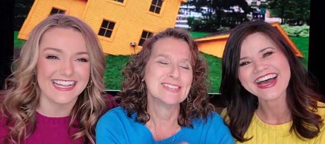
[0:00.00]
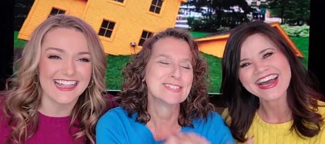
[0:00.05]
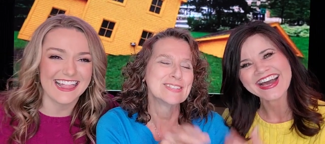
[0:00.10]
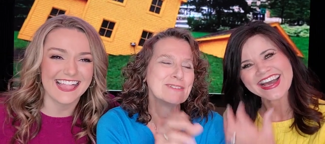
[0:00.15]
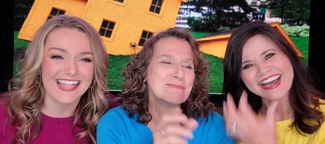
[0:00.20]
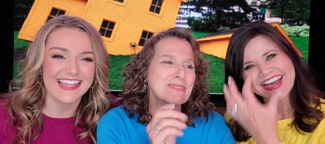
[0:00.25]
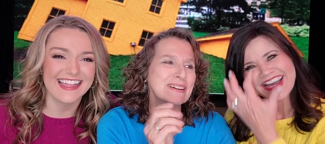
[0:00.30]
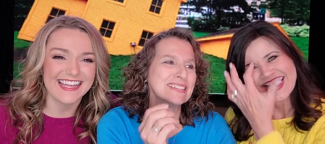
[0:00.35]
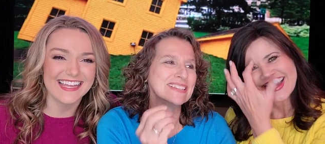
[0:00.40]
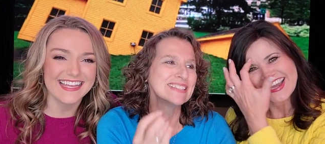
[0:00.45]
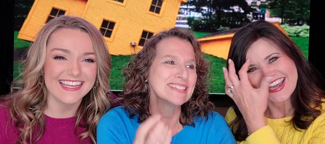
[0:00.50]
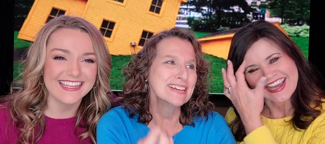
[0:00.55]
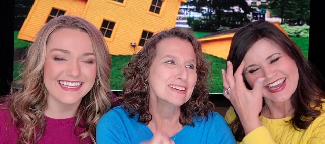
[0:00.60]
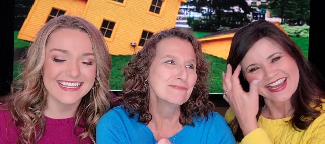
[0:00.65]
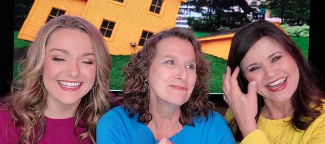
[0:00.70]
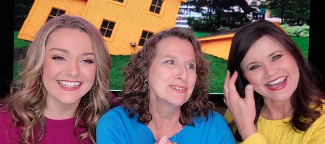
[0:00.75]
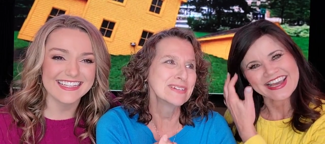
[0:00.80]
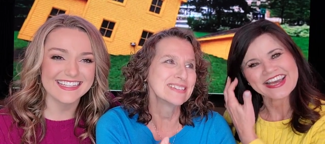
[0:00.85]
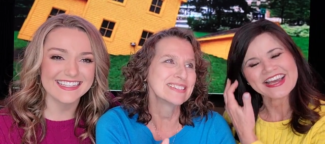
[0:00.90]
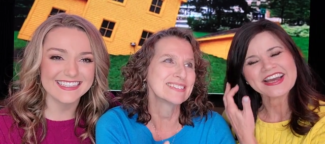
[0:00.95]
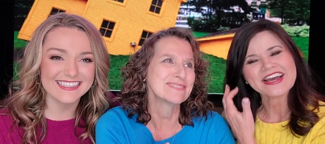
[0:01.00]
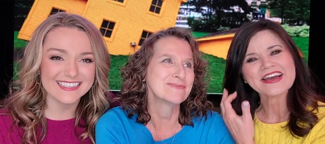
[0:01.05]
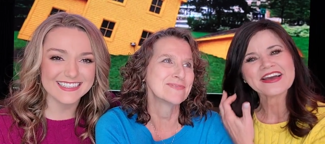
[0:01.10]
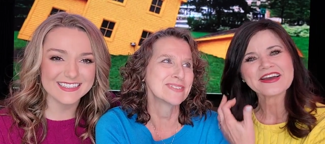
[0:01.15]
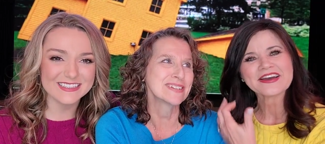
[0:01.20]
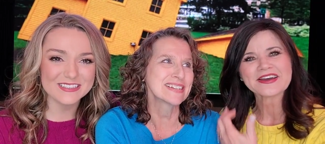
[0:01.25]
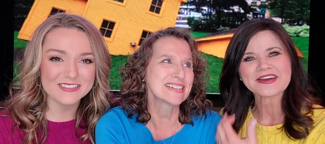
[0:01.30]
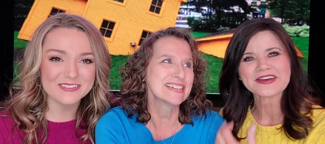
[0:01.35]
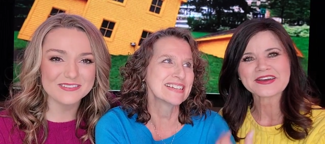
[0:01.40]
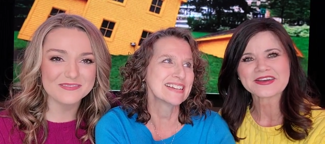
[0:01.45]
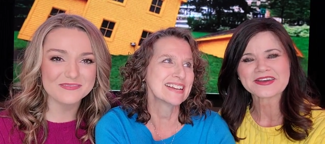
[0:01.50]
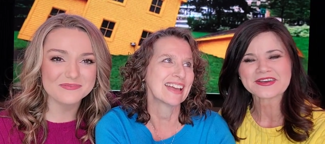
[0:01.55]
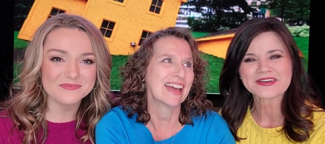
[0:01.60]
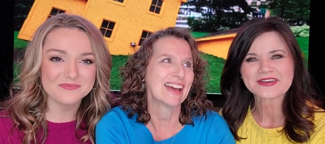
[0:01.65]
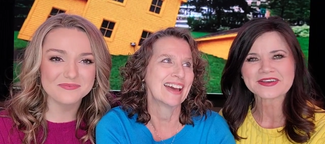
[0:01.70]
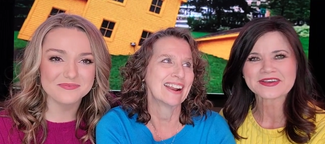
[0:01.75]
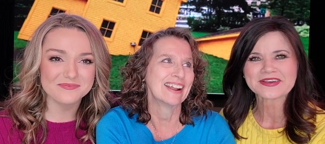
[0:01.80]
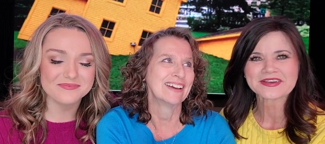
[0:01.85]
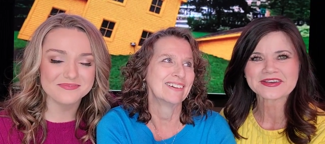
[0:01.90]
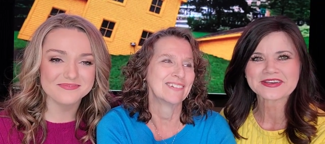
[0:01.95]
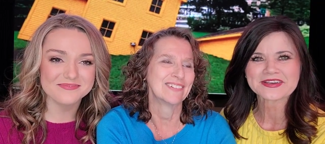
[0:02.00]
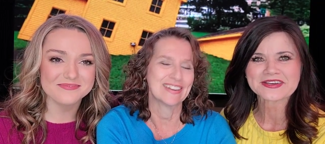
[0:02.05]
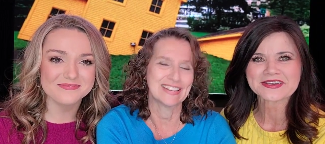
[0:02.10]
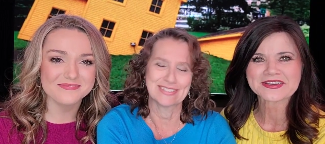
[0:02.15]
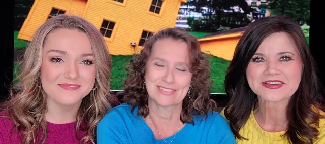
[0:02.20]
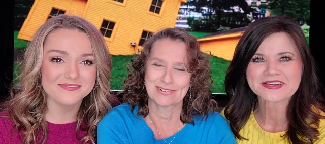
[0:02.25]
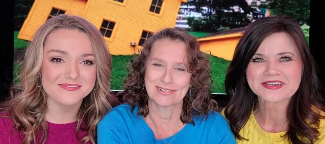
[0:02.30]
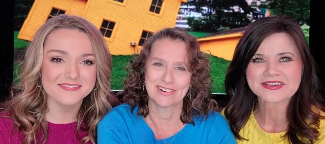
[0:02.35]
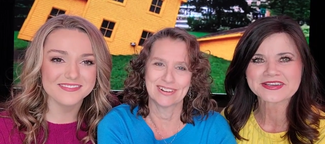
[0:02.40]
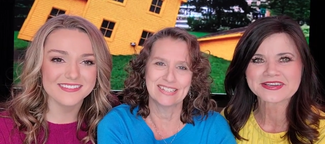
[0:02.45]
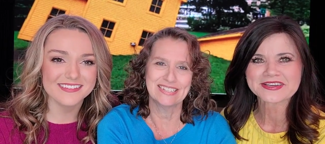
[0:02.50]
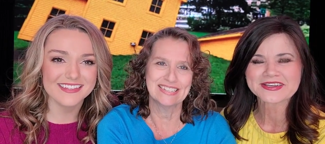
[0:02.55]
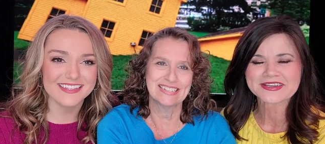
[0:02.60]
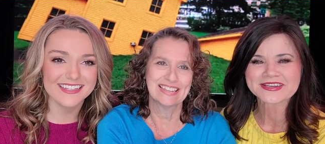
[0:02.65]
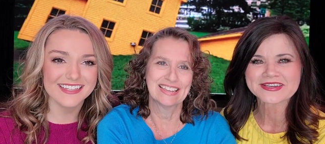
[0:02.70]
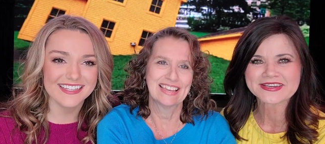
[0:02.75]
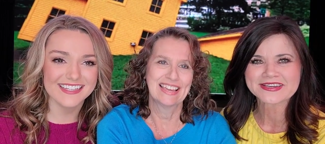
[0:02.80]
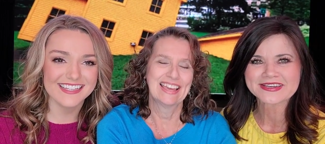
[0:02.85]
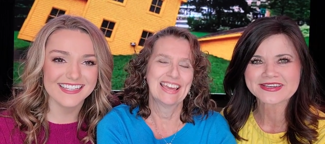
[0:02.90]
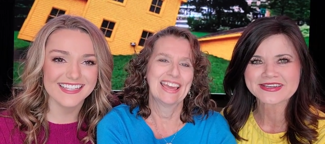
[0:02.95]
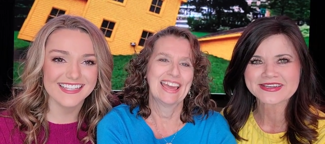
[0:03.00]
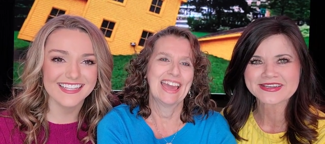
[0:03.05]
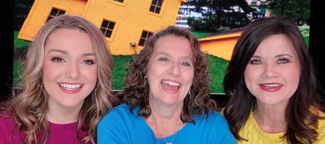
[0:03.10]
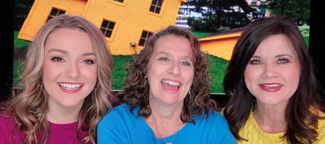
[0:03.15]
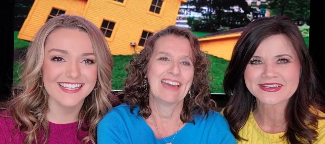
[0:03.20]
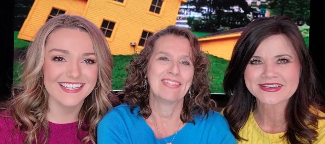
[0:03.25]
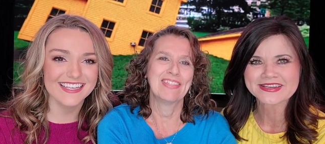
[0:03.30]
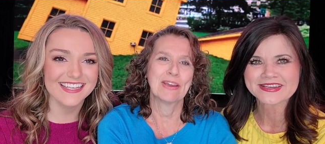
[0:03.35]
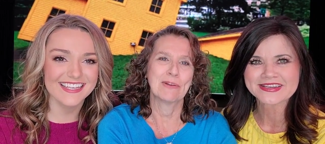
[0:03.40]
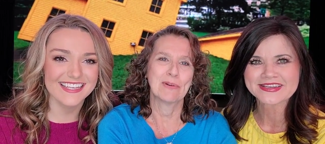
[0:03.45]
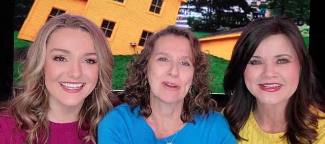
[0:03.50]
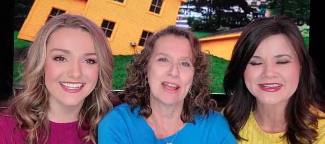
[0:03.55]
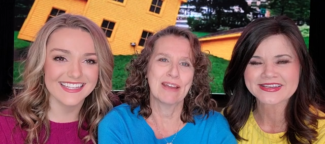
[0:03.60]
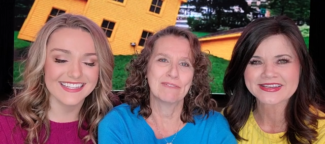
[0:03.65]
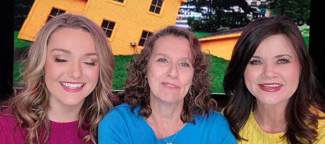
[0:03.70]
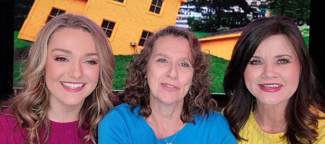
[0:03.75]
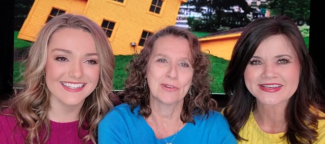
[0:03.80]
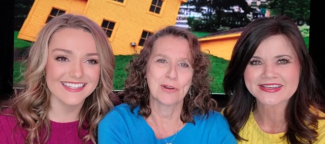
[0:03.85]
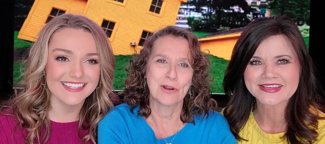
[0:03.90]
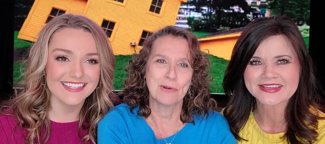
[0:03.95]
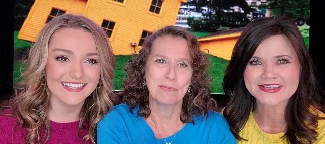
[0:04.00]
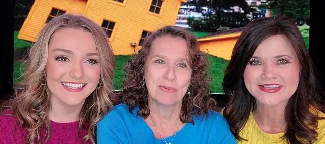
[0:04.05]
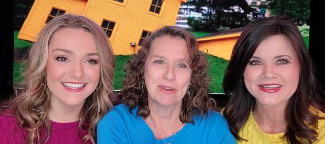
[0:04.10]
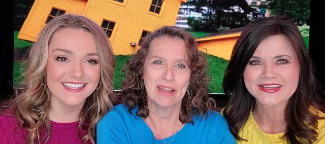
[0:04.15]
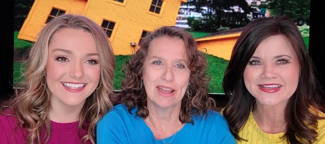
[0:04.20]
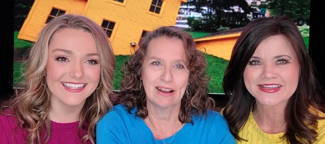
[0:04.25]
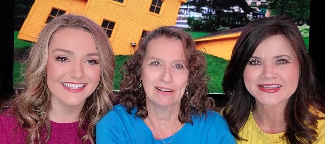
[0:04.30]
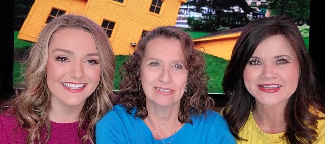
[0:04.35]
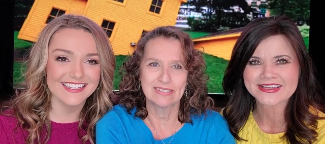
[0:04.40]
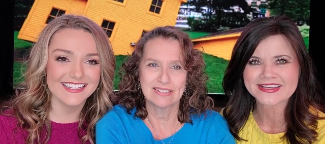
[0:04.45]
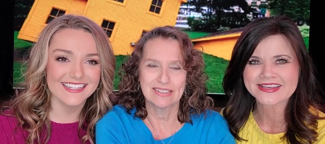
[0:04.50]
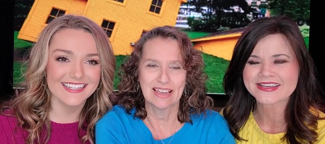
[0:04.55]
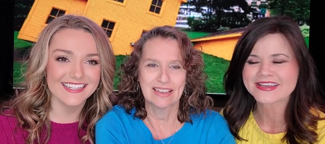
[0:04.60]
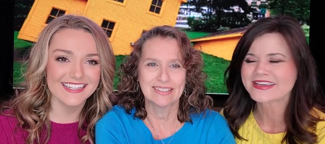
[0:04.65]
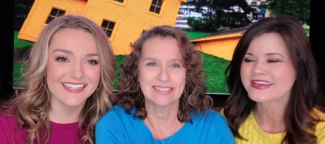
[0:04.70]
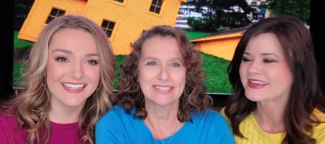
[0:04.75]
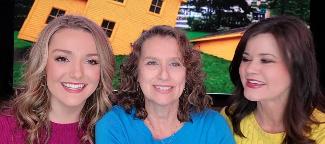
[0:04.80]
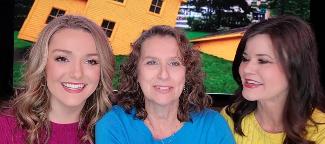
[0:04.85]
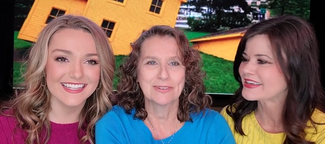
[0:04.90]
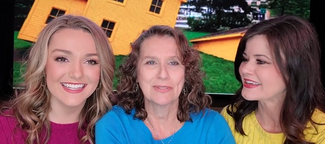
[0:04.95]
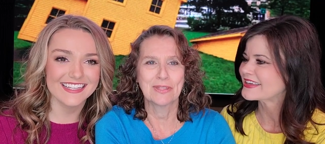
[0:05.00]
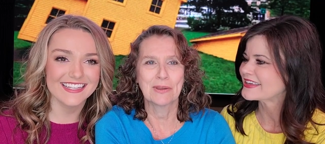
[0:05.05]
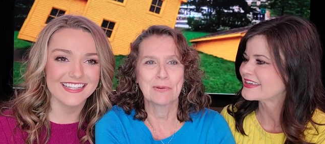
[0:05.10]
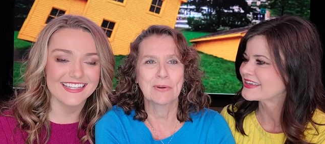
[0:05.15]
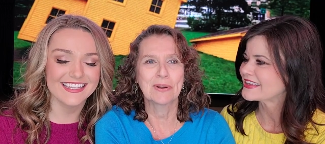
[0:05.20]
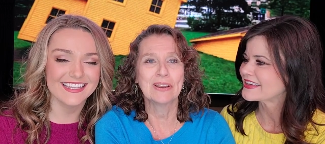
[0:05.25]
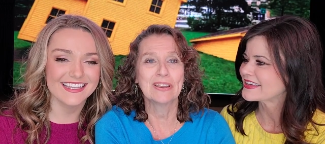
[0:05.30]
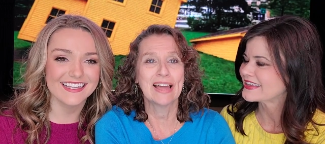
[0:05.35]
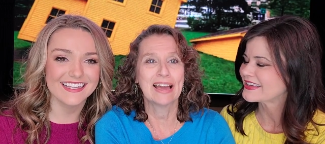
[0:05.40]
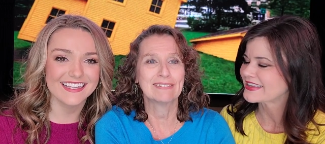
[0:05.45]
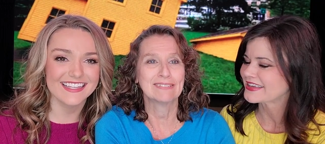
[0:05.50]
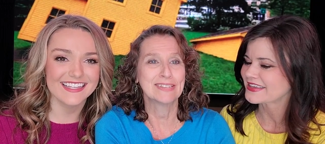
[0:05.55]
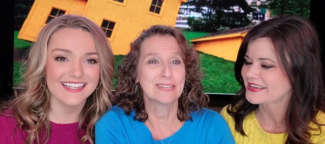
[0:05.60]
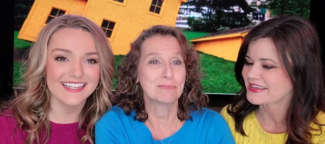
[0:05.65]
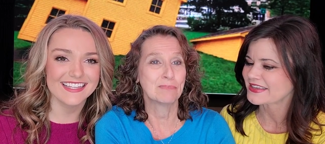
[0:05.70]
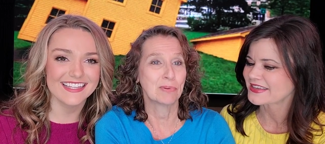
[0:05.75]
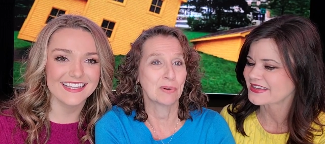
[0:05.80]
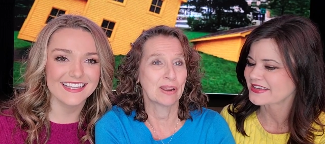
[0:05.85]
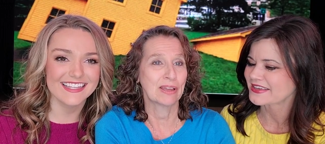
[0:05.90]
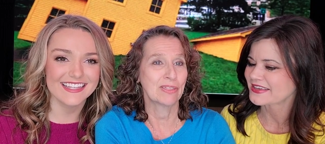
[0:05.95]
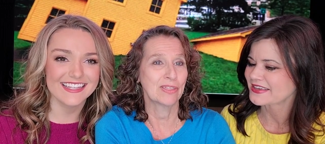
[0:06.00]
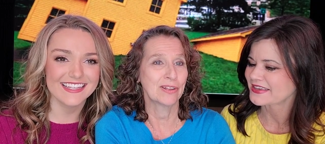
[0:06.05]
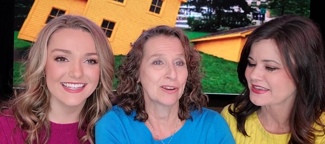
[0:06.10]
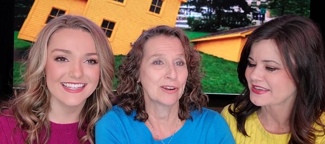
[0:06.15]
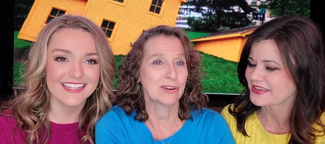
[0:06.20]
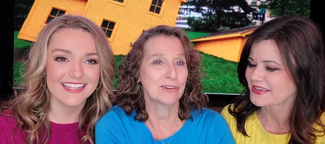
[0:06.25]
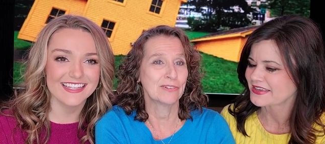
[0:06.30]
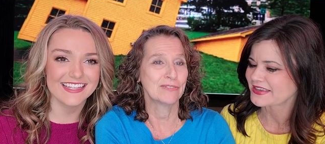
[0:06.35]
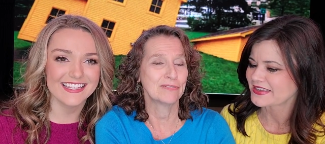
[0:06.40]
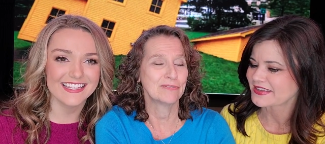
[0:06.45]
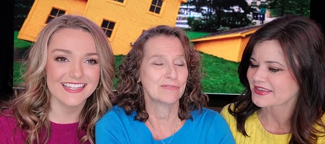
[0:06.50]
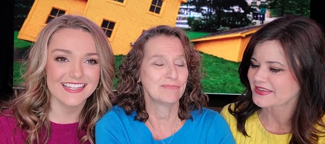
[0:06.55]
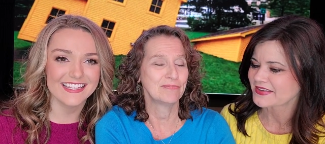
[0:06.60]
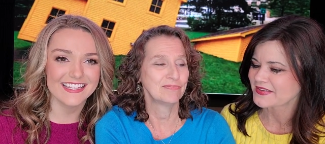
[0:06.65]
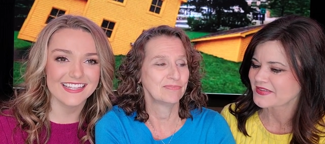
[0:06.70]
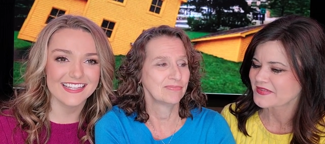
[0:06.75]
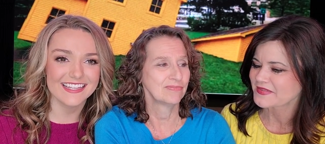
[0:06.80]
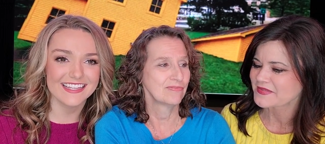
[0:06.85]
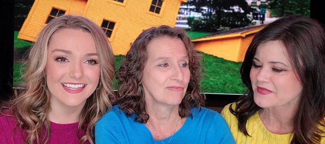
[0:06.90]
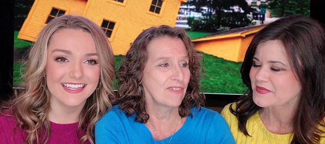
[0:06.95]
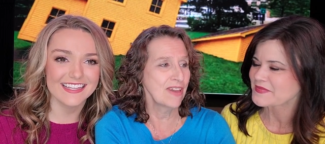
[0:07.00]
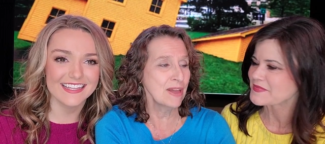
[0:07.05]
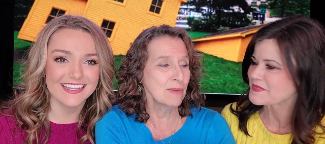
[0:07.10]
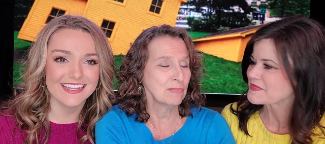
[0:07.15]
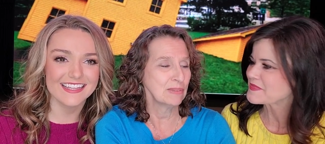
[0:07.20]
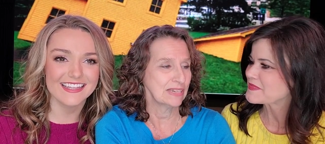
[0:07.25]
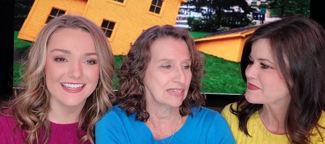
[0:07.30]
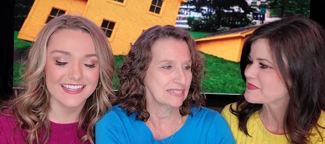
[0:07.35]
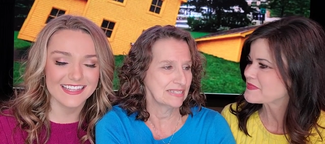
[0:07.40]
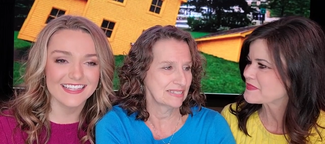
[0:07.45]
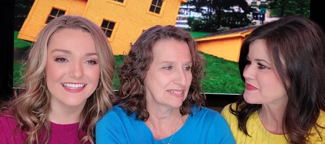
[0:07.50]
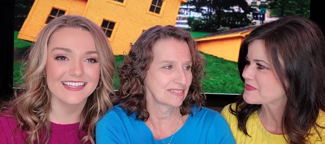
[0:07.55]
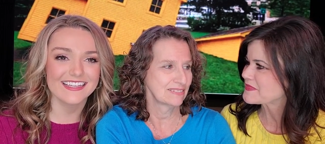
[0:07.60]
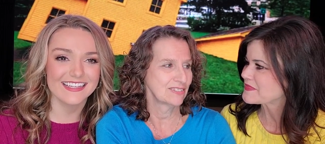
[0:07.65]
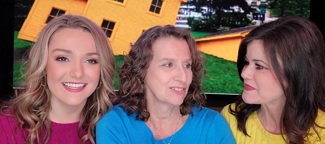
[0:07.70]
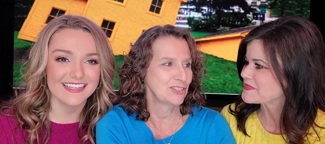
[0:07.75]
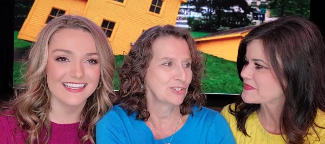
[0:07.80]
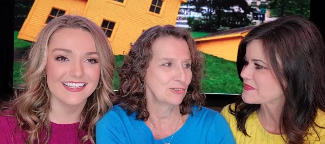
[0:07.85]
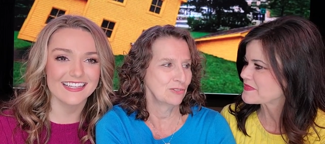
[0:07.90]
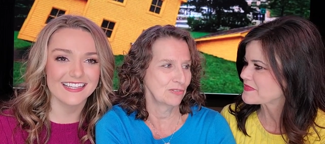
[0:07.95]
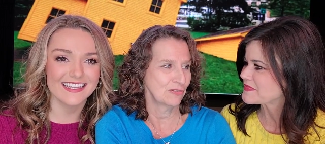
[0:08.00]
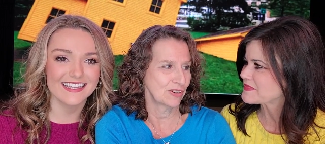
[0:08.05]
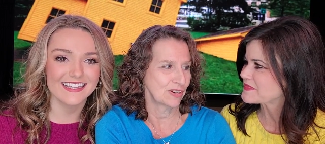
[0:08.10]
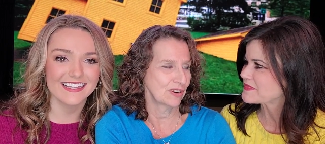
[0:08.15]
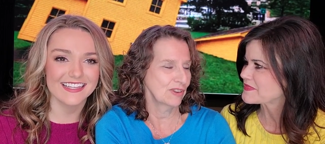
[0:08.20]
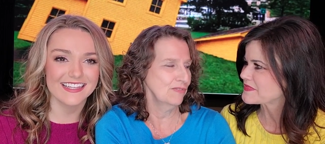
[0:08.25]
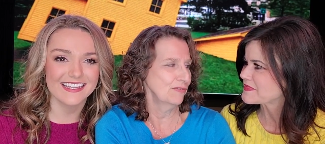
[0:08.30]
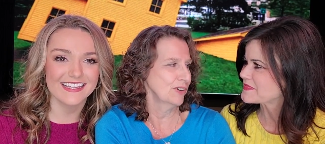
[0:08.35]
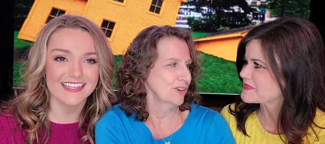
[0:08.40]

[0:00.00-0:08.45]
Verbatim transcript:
Speaker 1: so my son was working at a restaurant, and they were having their open house, and so they were allowed to bring their families to the very